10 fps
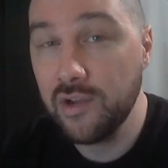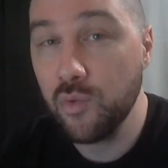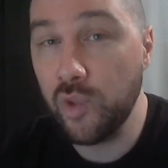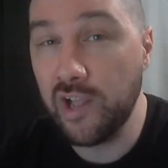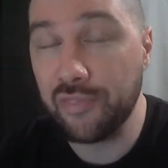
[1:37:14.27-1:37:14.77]

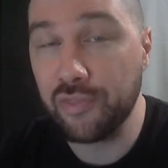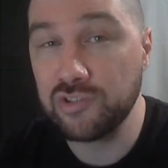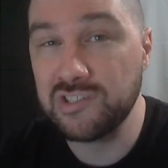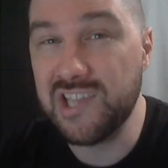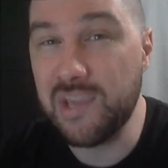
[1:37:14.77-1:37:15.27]
we got
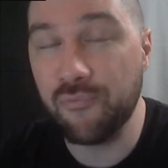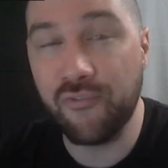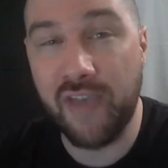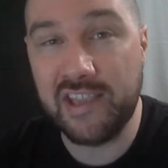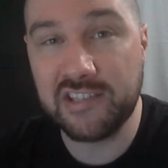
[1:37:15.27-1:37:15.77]
those deep
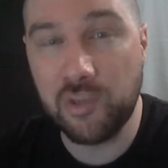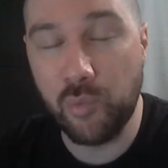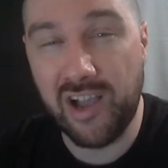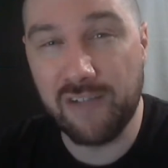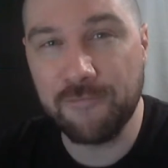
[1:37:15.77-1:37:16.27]
fakes and
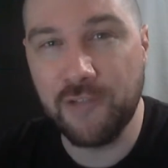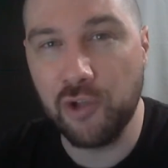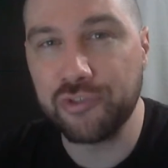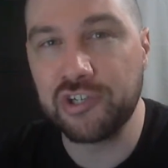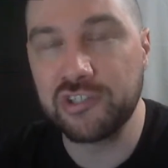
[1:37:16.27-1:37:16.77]
we got
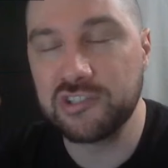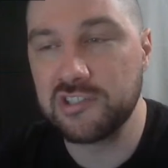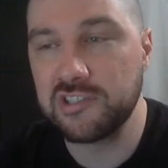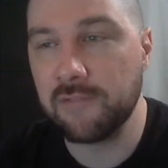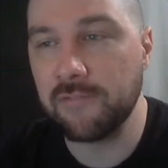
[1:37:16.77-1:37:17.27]
filters and
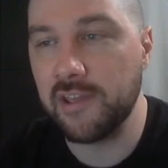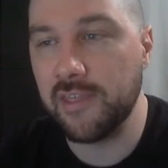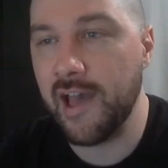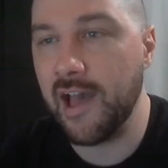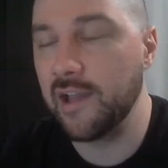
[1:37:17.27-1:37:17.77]
stuff like
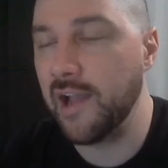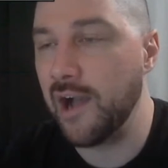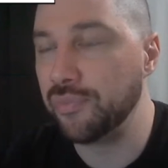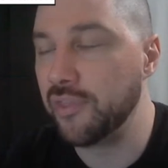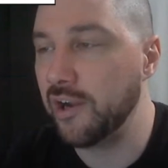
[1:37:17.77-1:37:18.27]
that
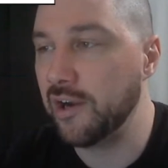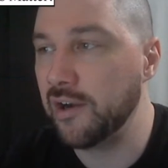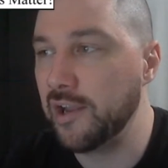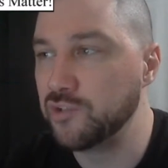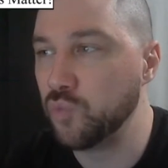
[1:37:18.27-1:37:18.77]
out
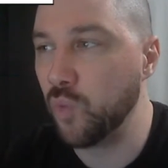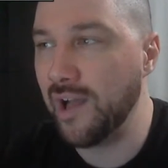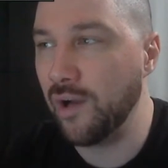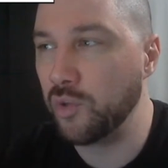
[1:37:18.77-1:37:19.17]
there as well,